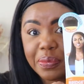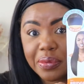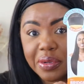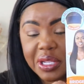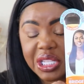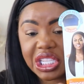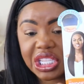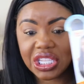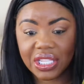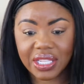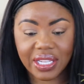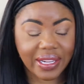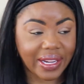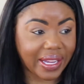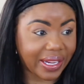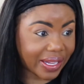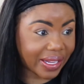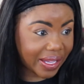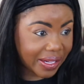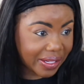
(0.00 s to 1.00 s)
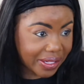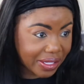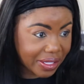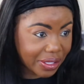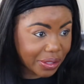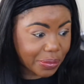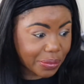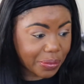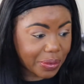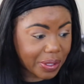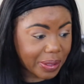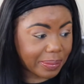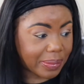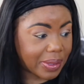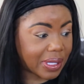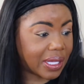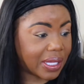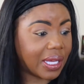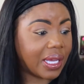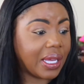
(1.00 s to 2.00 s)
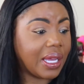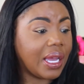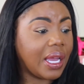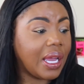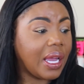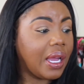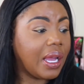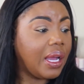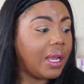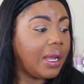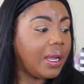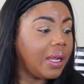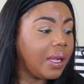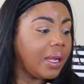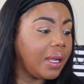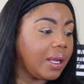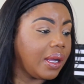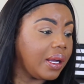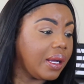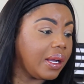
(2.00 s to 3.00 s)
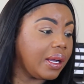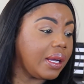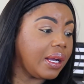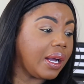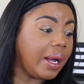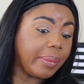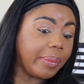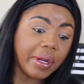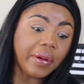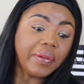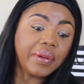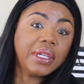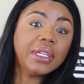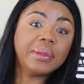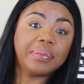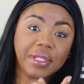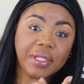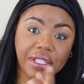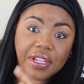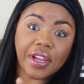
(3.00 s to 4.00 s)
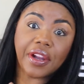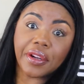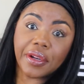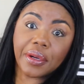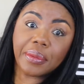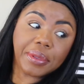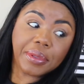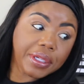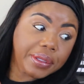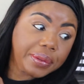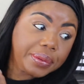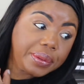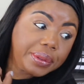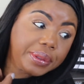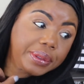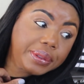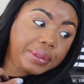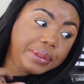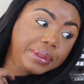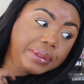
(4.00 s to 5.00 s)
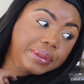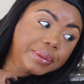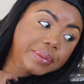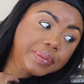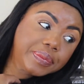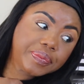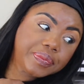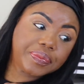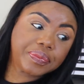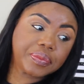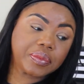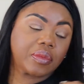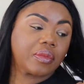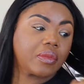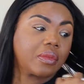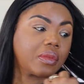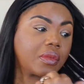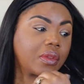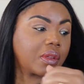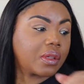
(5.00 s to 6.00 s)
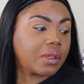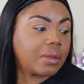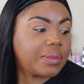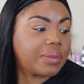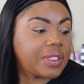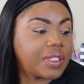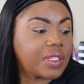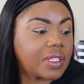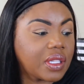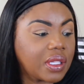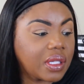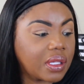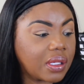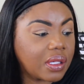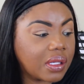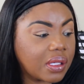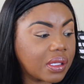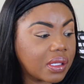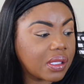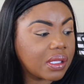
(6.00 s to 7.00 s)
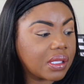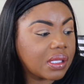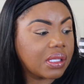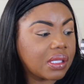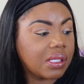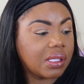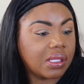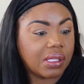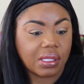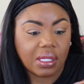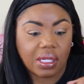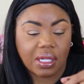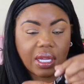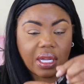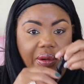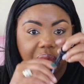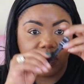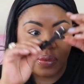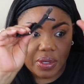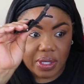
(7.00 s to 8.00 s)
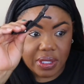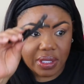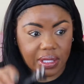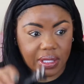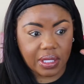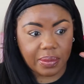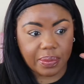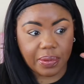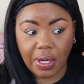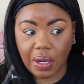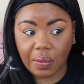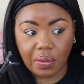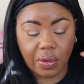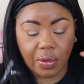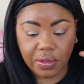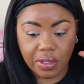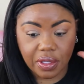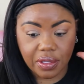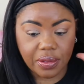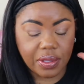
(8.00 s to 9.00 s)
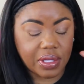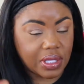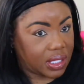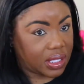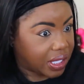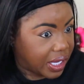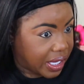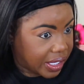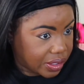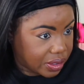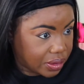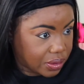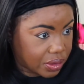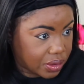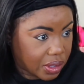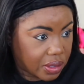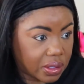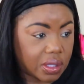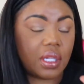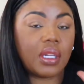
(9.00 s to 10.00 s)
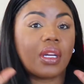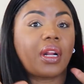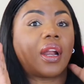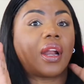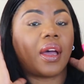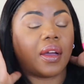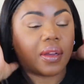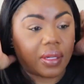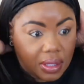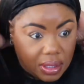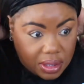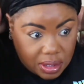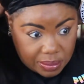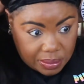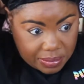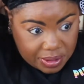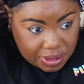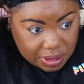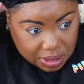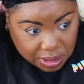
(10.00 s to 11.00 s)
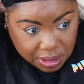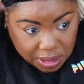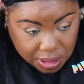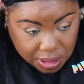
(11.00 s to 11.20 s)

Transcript: Bridget, and I got her in a one B. I'm going to clip this hair up, though. Let me see. I got one clip here. I won't use this. I used a little claw clamps,